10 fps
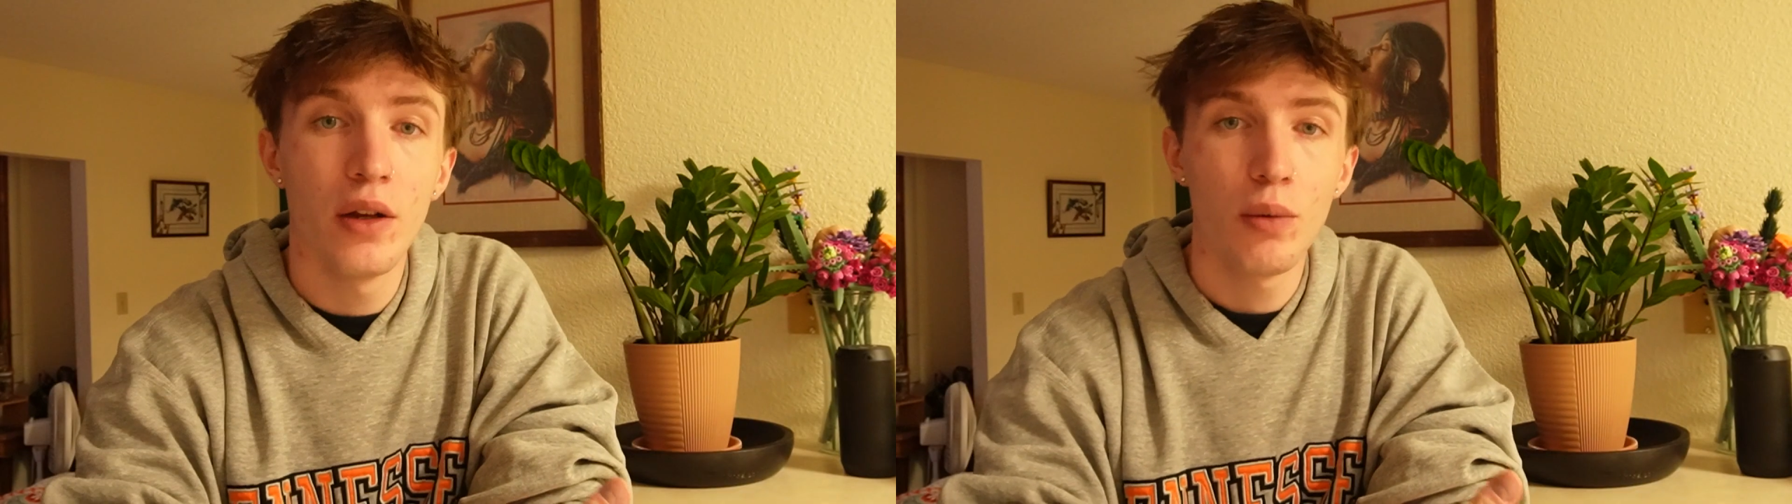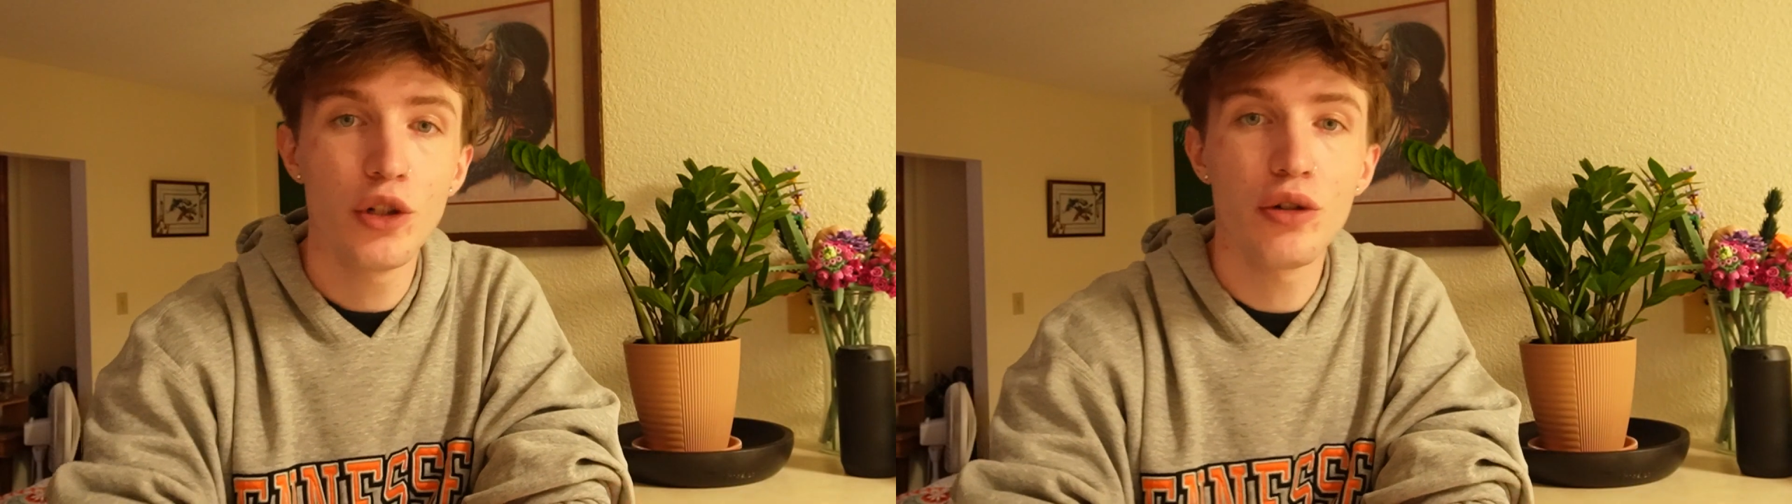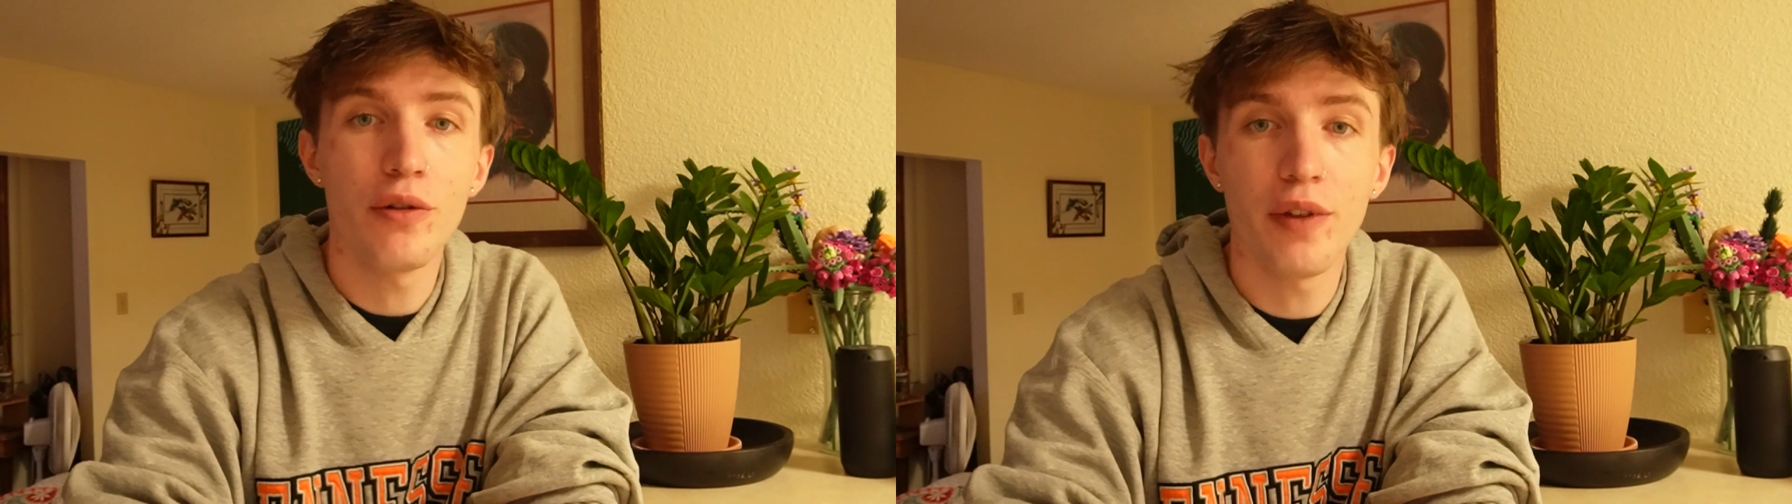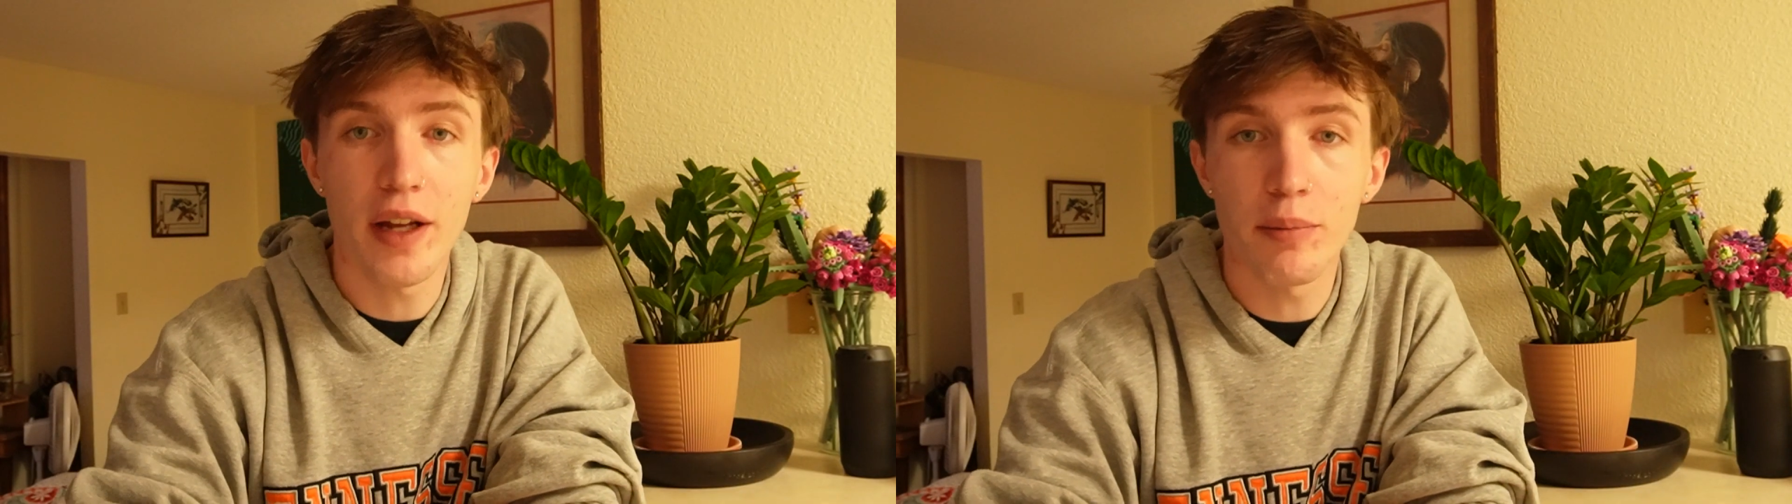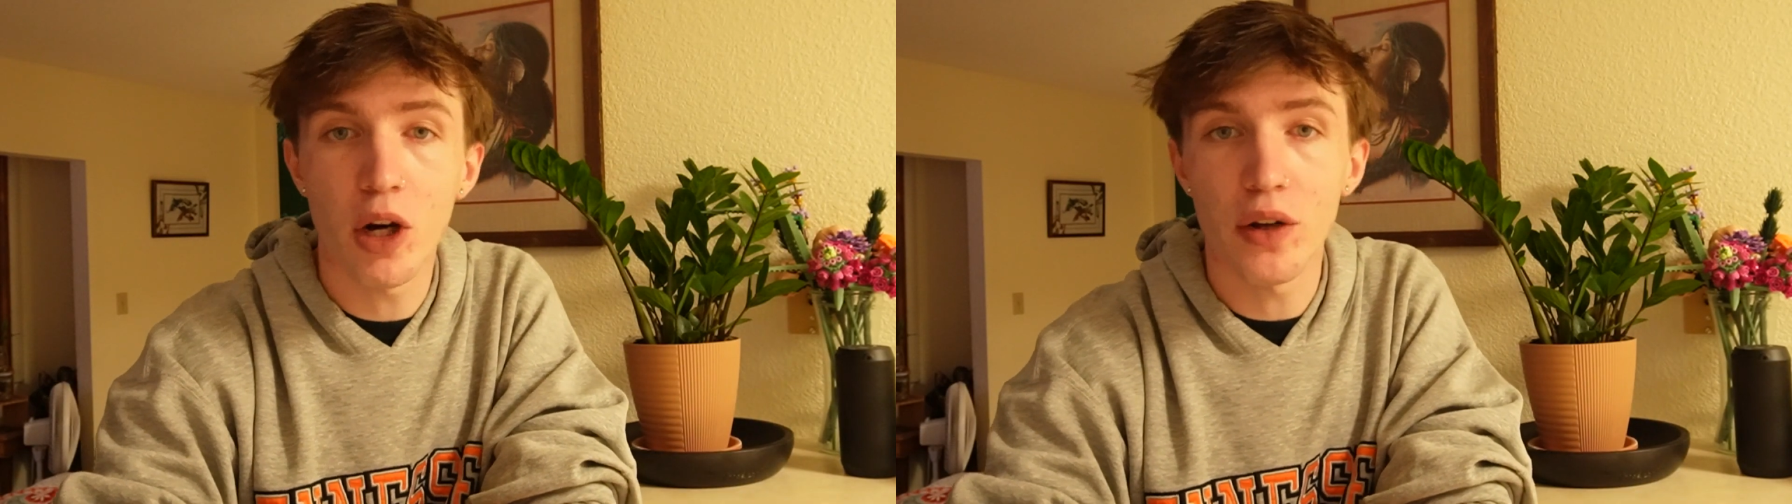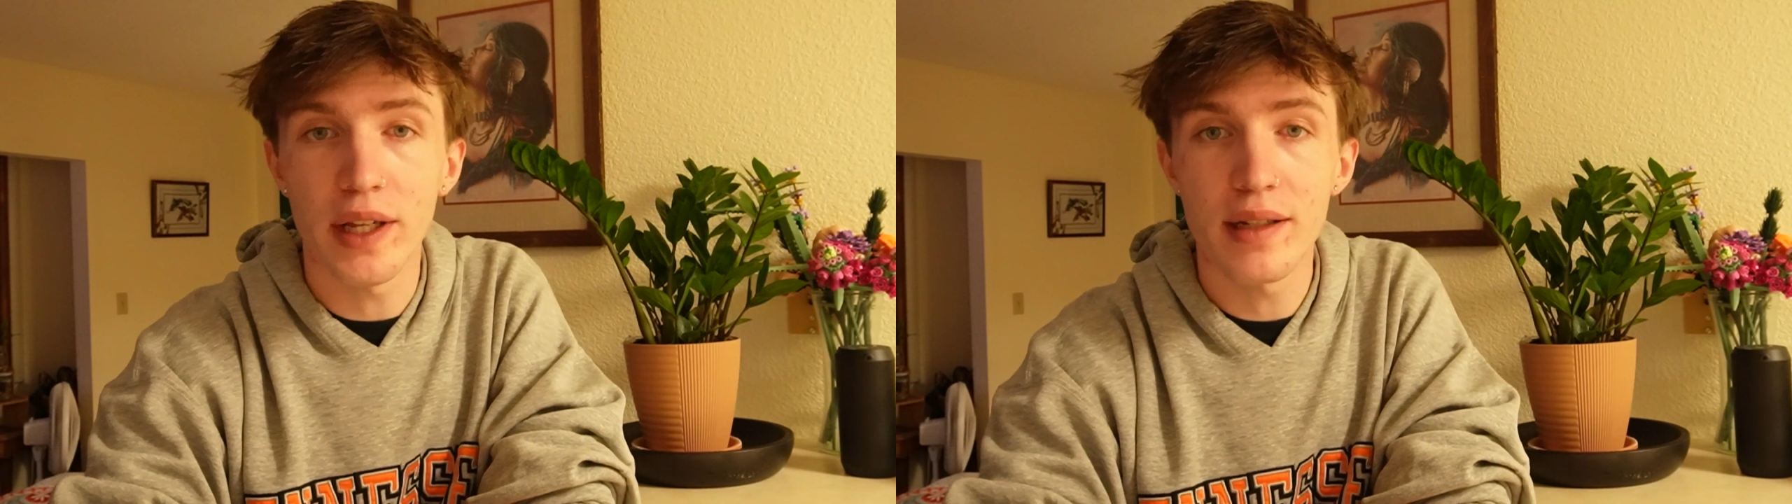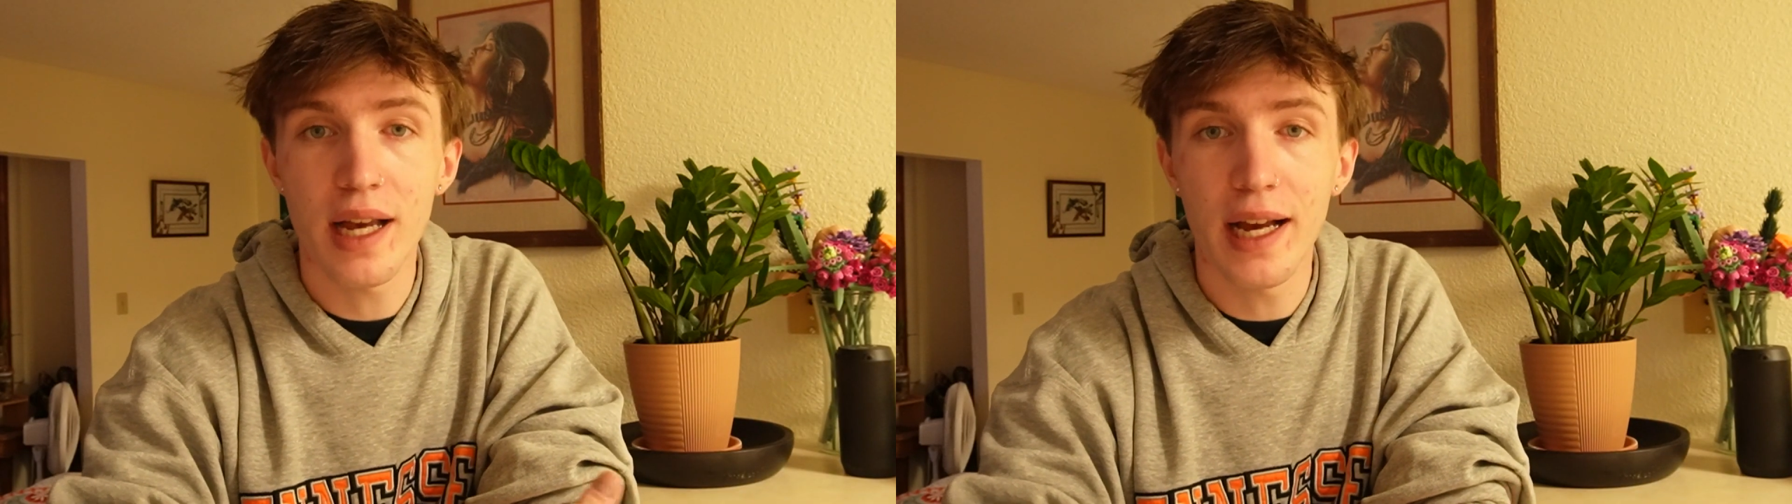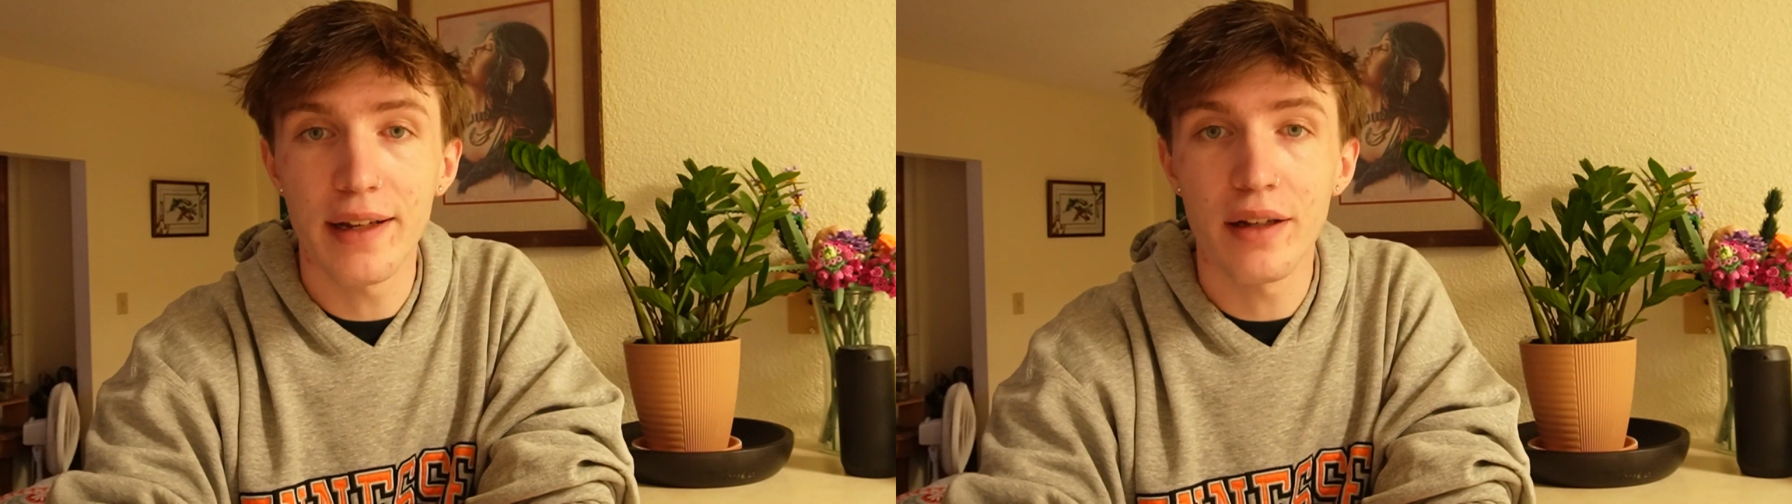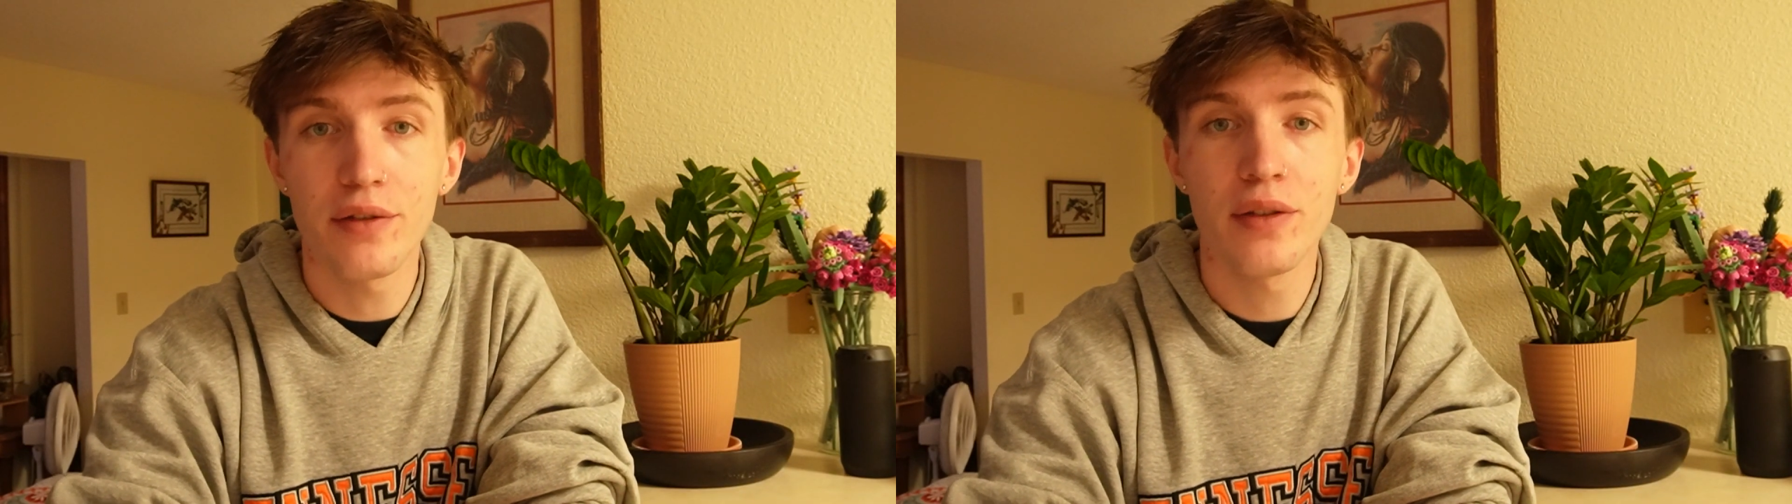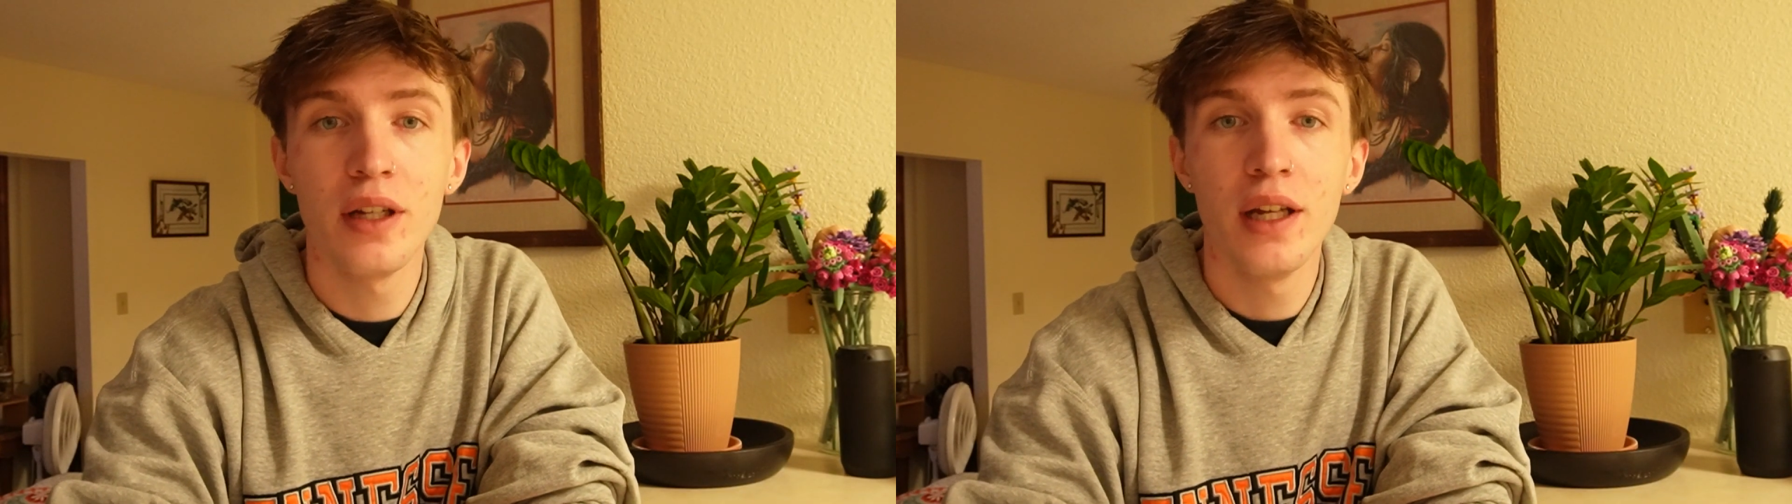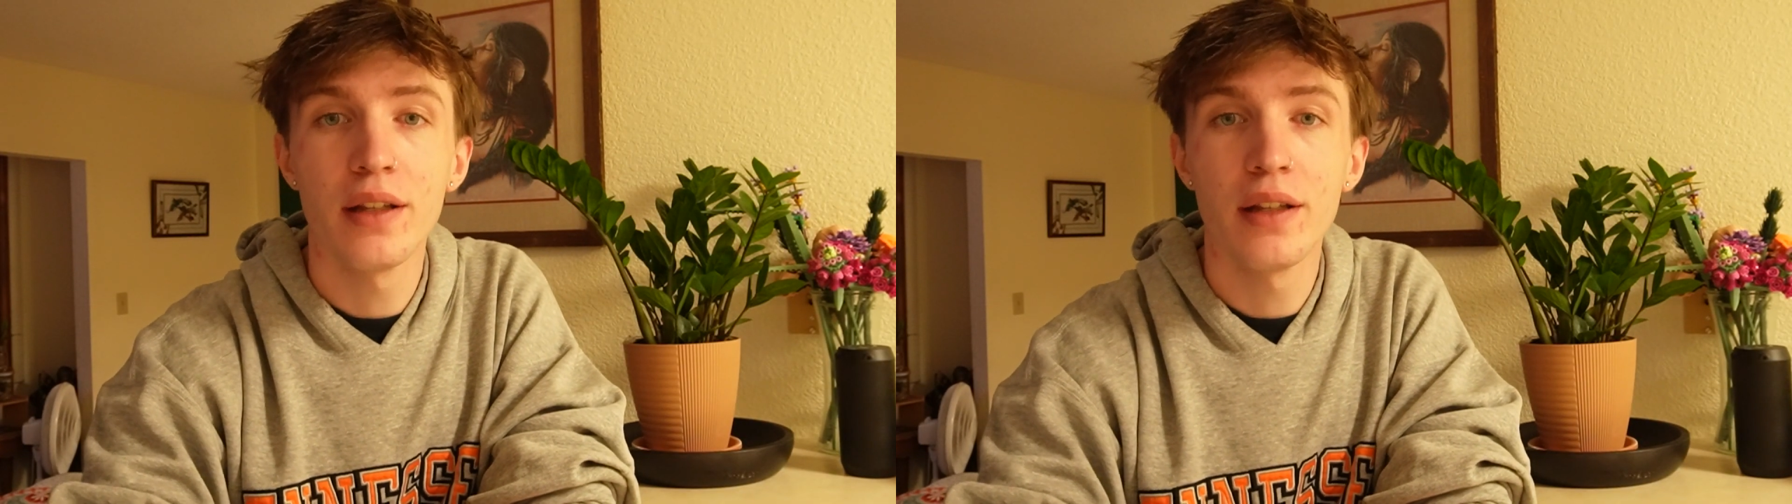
Once you have found a bar that is high enough,